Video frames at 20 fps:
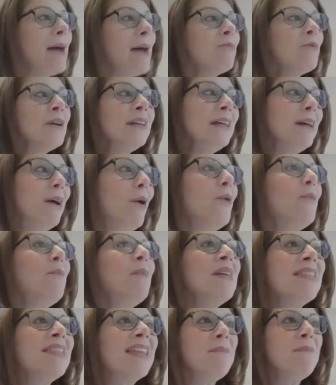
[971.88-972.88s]
I'm really
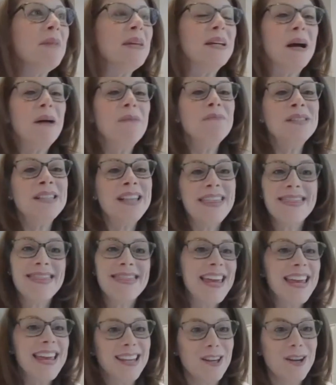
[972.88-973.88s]
hoping that it becomes a
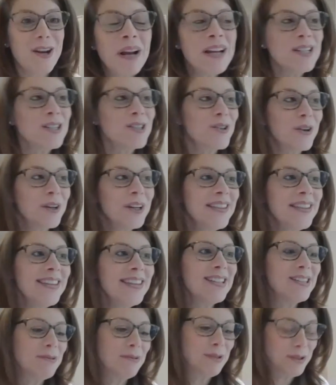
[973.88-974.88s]
thing. When I started
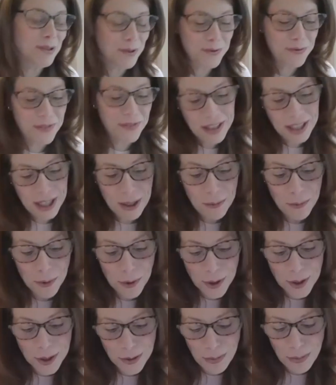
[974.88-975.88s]
this, it was so funny. I
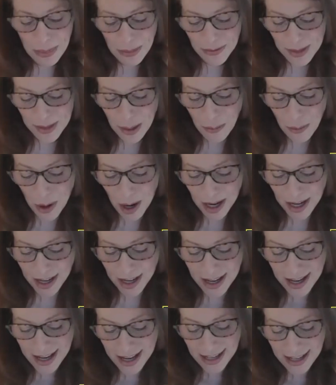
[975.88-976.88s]
worked with
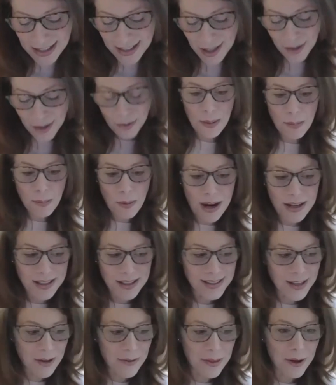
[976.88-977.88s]
someone to get my
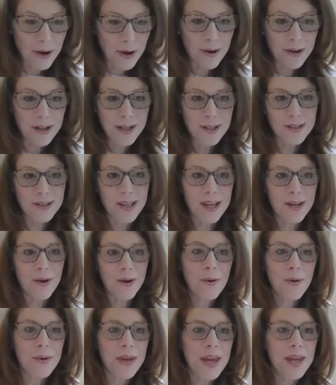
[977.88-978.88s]
practice out there, and he's
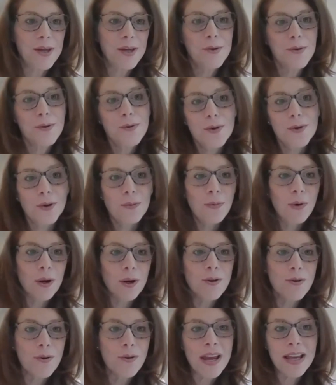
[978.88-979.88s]
like, okay, Google, what
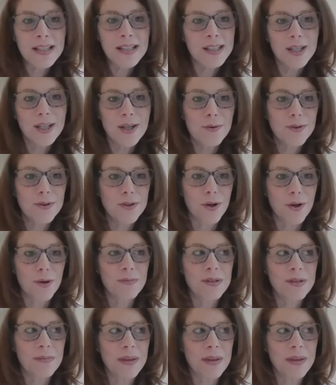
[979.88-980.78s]
are your SEO terms?